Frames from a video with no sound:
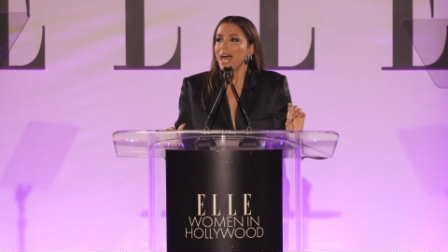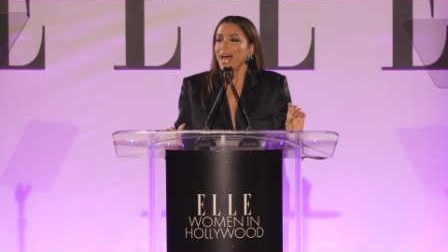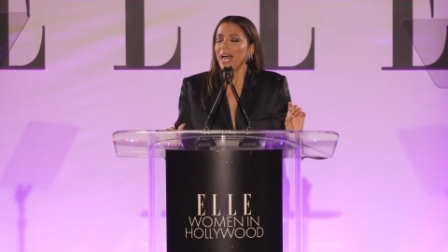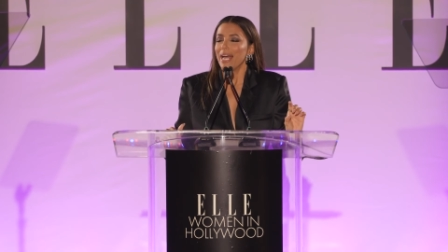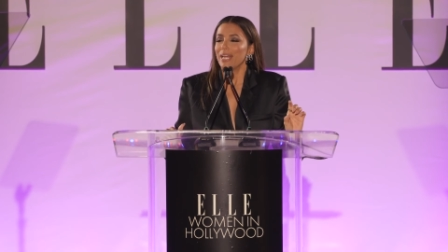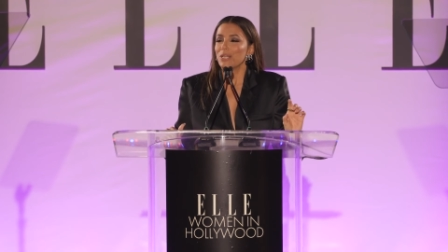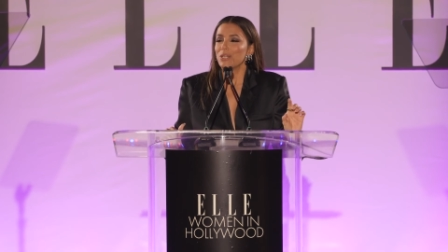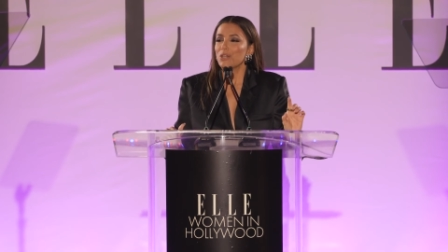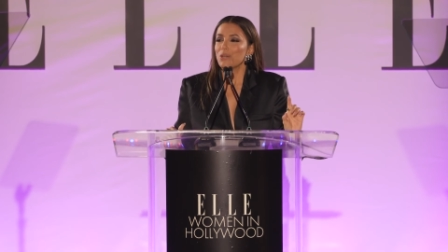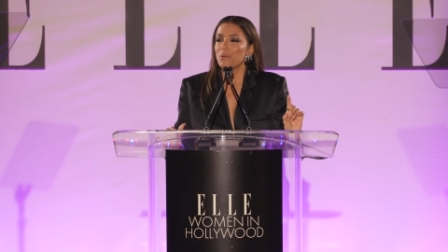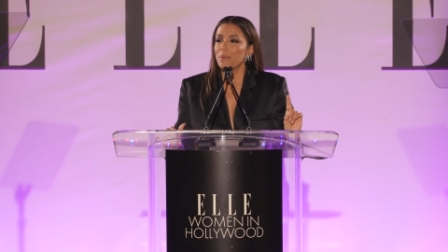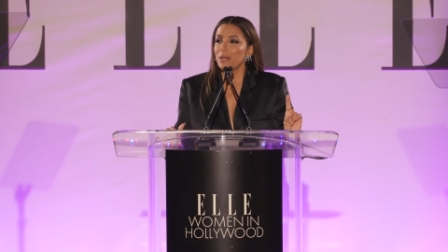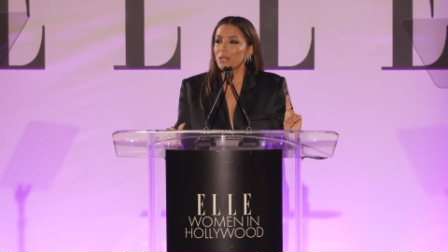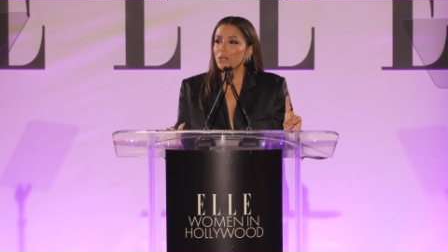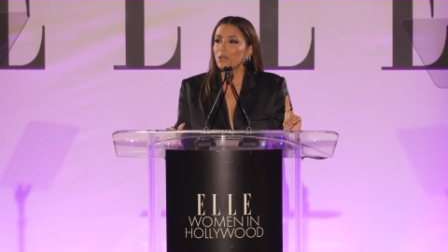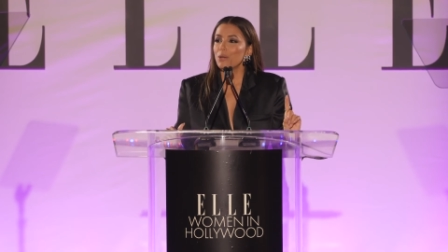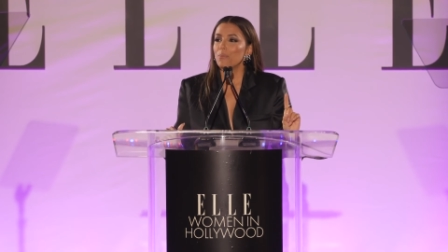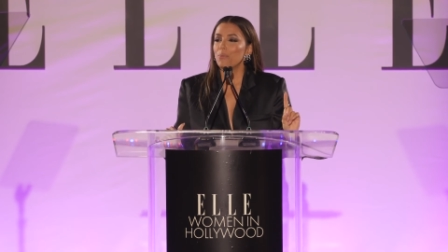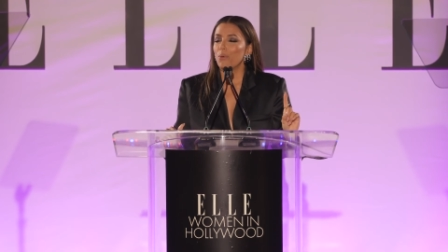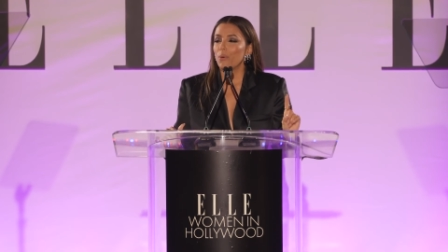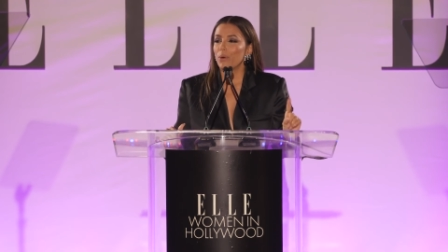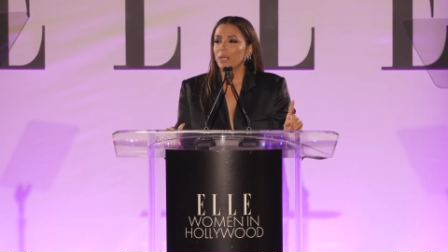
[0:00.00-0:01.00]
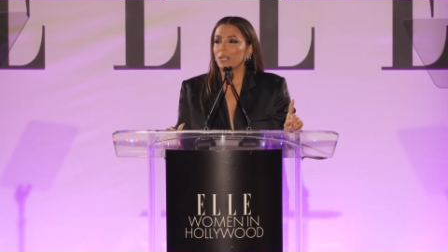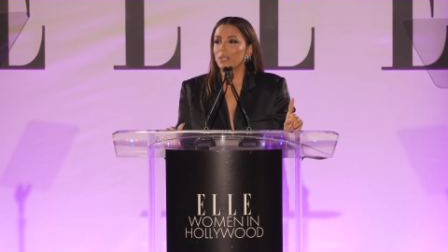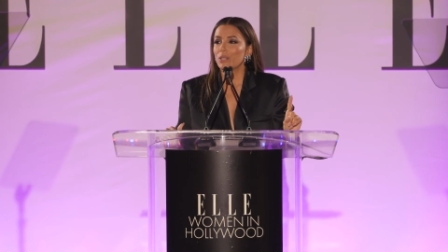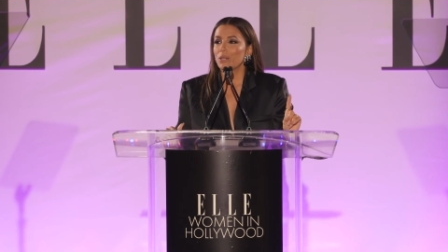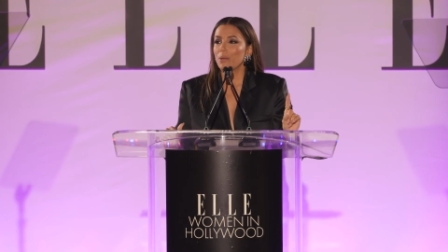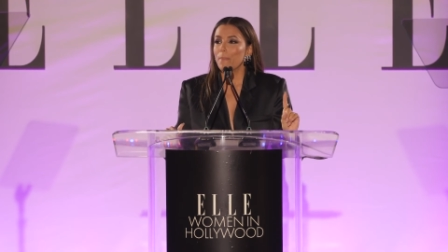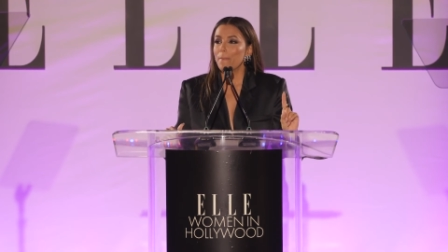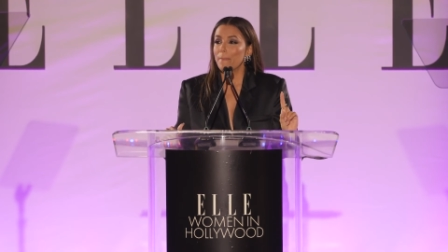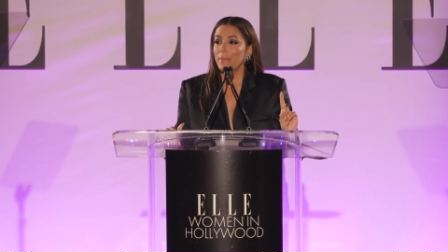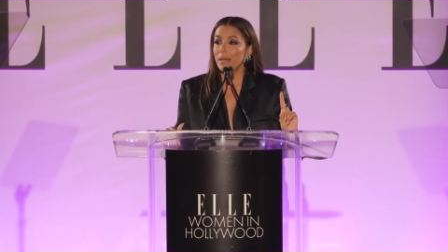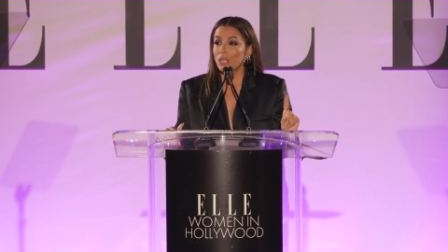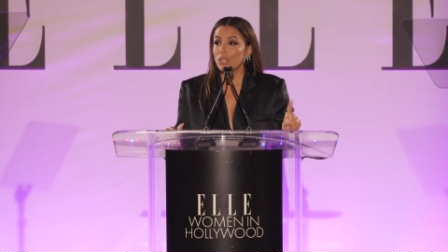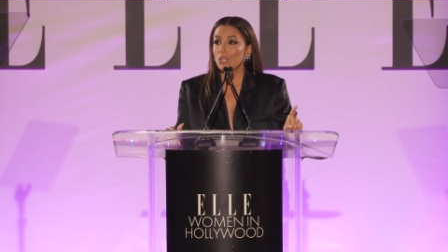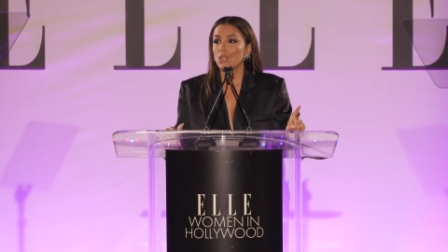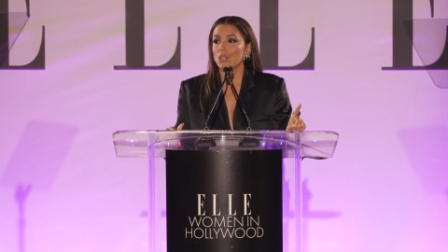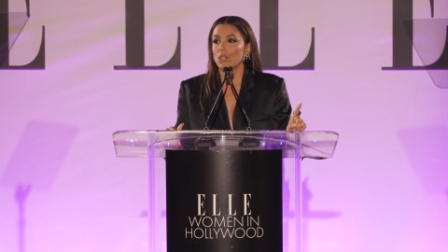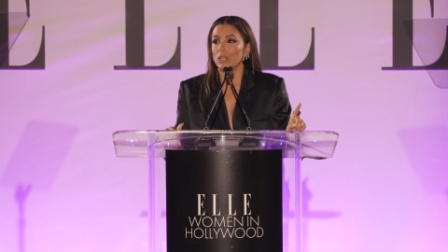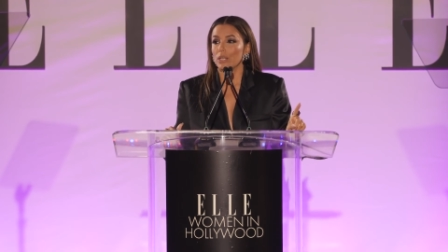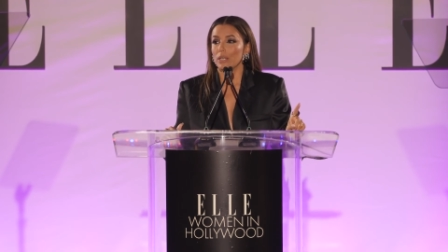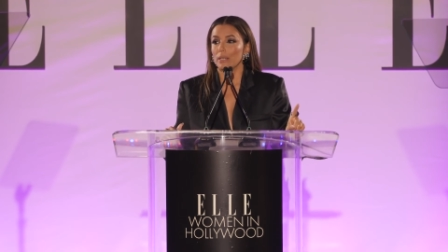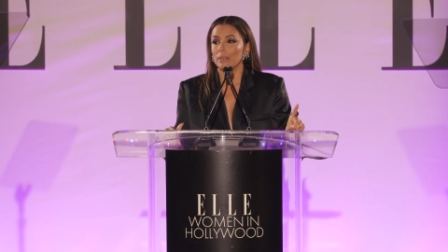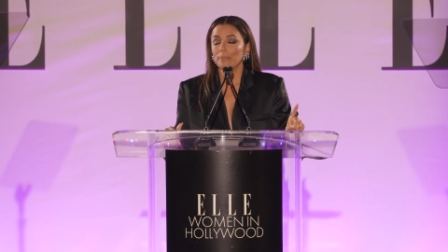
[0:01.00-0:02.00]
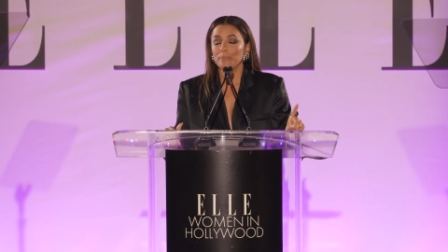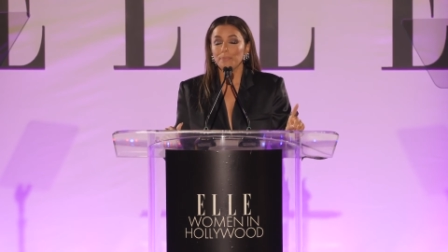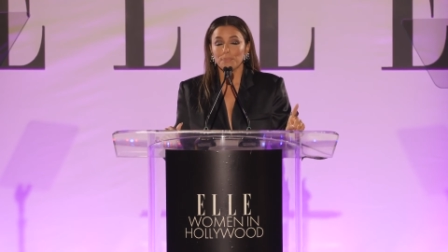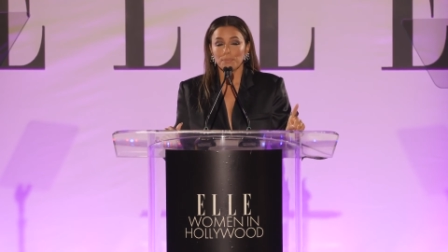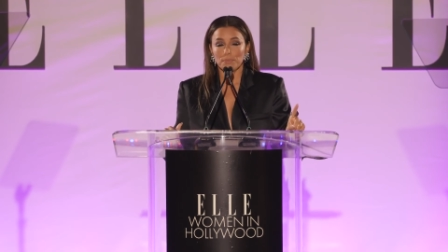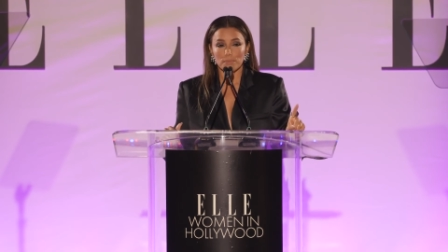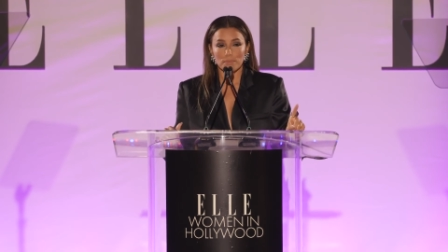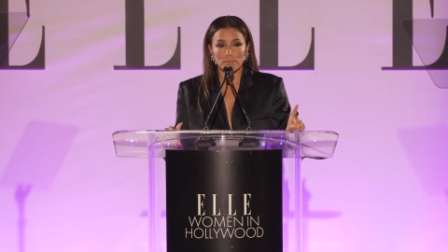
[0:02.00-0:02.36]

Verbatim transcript: And she made it a point to mention